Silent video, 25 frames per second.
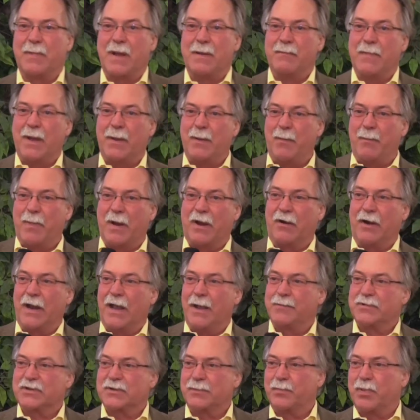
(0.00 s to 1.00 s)
maybe better
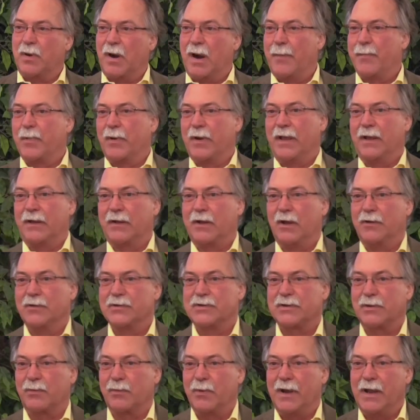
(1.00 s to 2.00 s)
yet, some property in
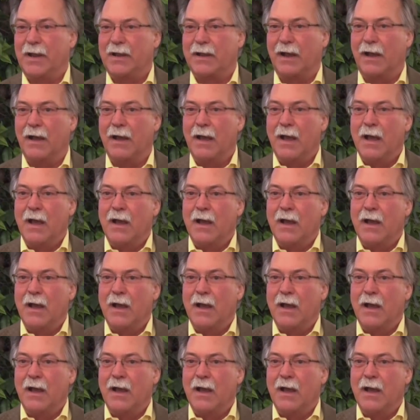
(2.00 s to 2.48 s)
Costa Rica,